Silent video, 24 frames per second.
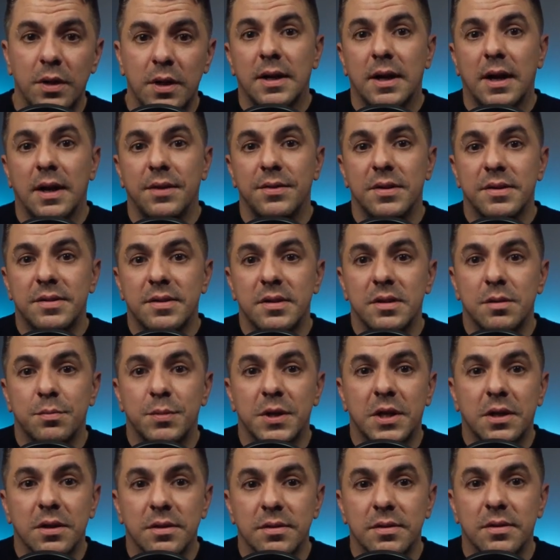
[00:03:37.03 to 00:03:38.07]
And this is
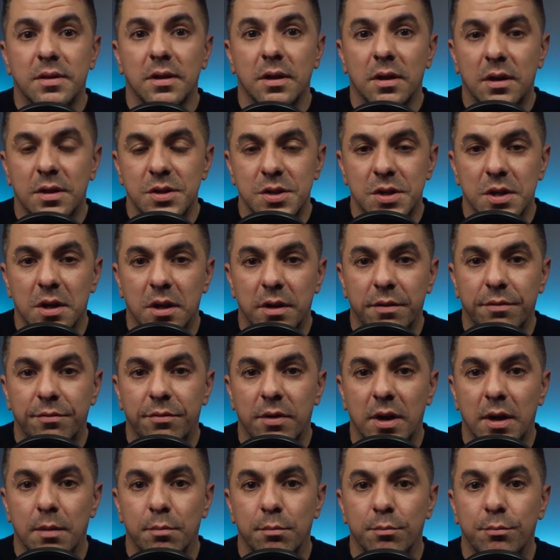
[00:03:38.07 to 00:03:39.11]
because the large
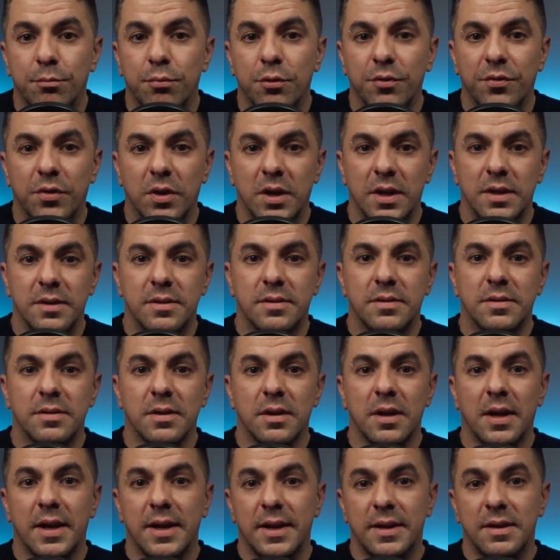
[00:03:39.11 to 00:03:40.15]
diaphragm provides
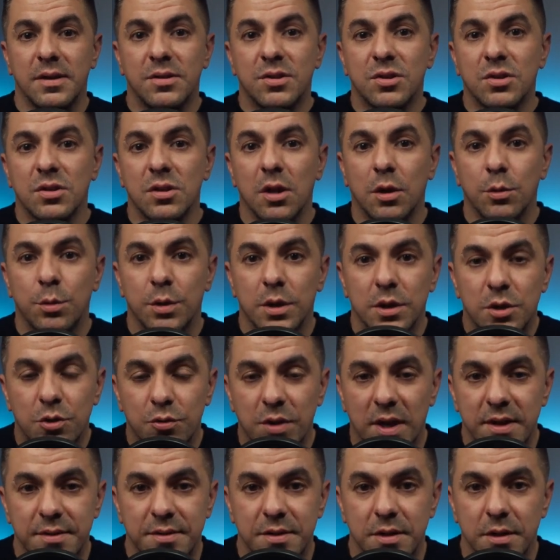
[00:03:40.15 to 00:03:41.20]
a slower
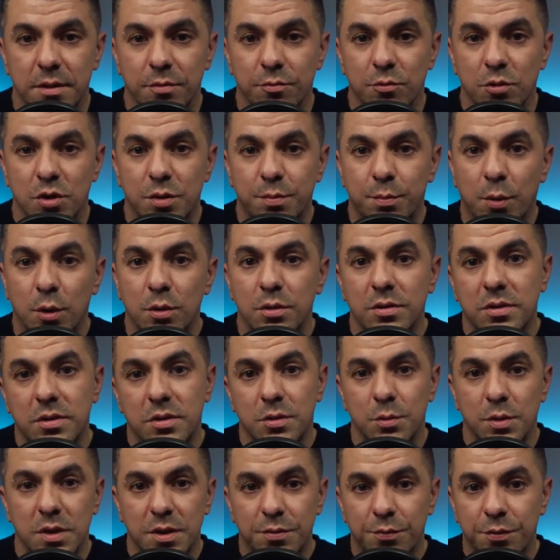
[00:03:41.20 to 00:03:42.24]
transient response
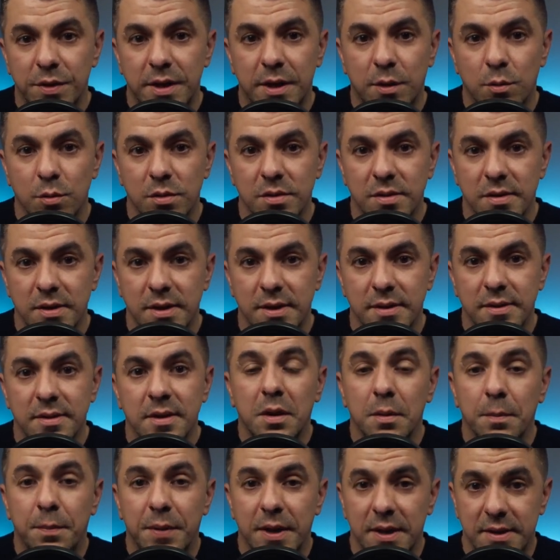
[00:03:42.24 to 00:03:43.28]
to its frequencies
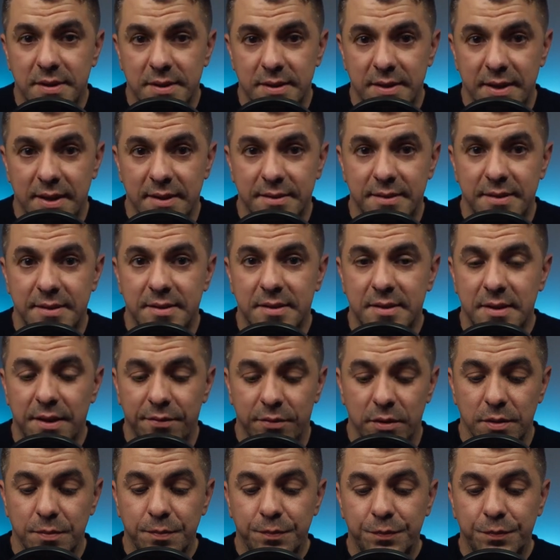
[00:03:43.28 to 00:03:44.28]
compared to the sE7.